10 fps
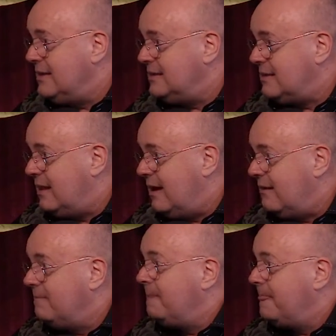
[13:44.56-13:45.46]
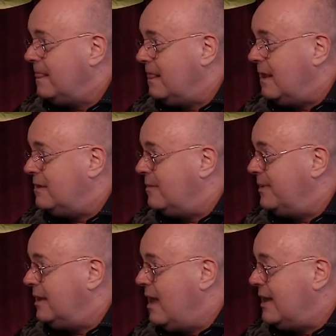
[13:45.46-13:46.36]
declare, let there
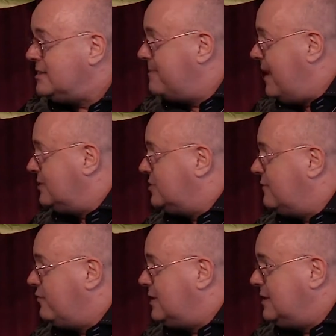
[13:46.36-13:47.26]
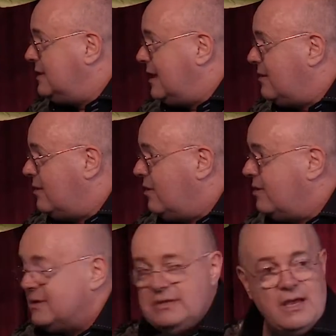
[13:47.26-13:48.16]
be light. Imagine if we did that
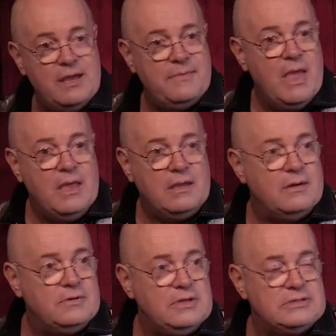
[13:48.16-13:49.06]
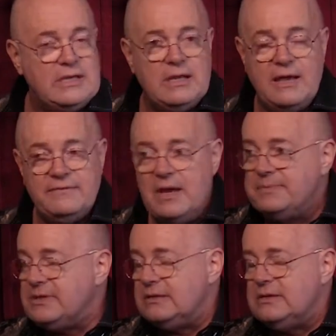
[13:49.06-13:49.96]
all the time. You see I have an
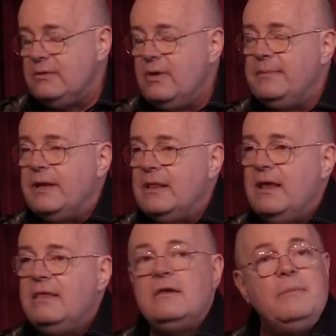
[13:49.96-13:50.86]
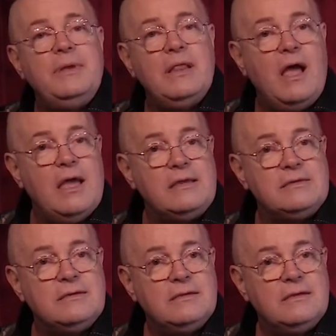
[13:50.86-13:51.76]
upset, you say, wait a minute, let there be
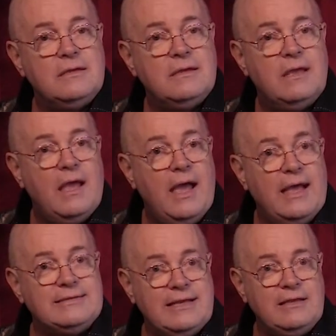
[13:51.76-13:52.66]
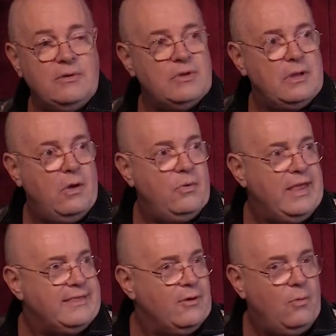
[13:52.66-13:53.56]
light. And suddenly you wrote, oh,
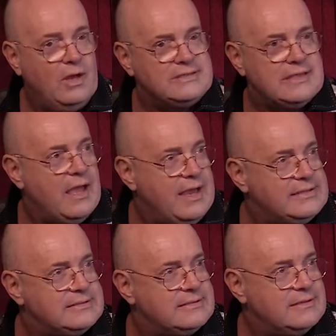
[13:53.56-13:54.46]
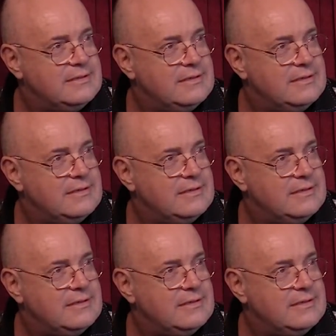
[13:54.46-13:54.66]
and there was light.